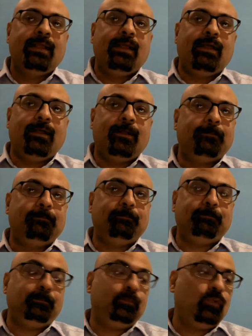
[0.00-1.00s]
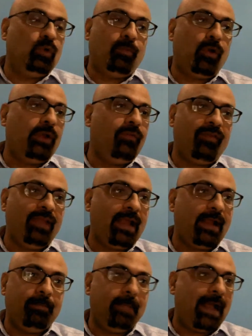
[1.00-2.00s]
to a point where we
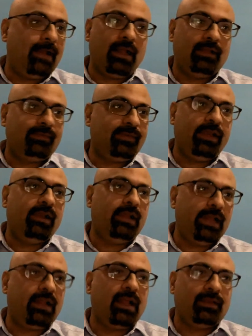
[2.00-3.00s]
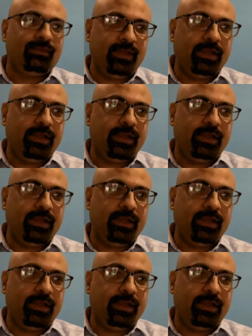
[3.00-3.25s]
had a ban late last